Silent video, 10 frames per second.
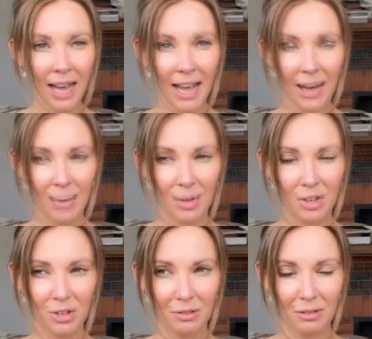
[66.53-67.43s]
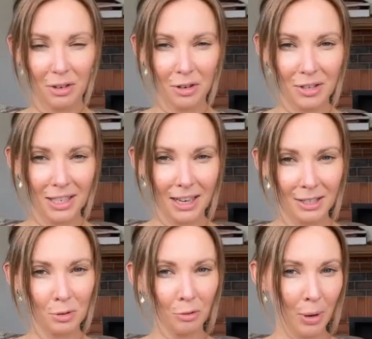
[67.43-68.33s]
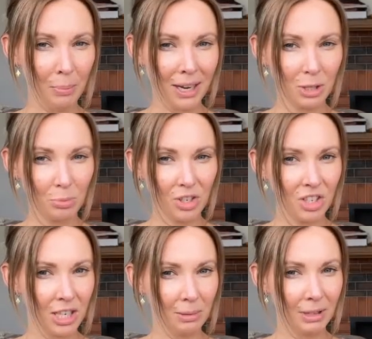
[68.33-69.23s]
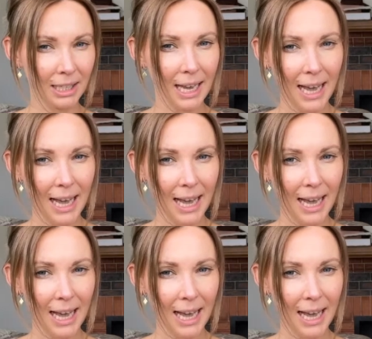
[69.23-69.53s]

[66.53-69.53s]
I sort of went back to Bridget and I'm like,